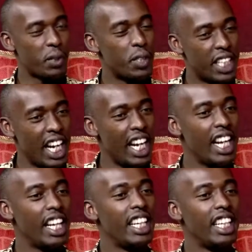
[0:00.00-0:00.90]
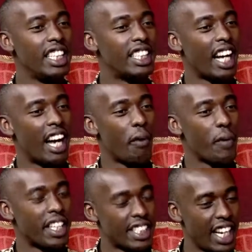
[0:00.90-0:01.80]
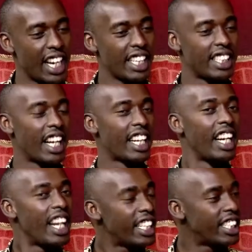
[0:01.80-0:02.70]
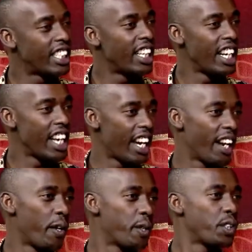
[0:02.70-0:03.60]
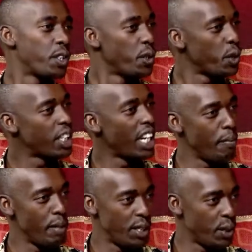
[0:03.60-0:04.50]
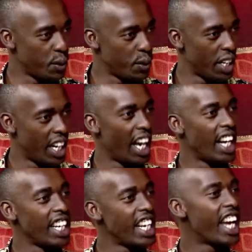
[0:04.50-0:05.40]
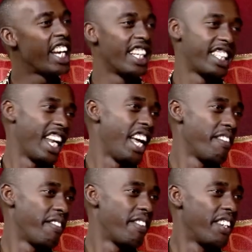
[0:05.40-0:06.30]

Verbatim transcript: But today is we are saying is that let hearing loss not limit you, mm-hmm. and hearing is life.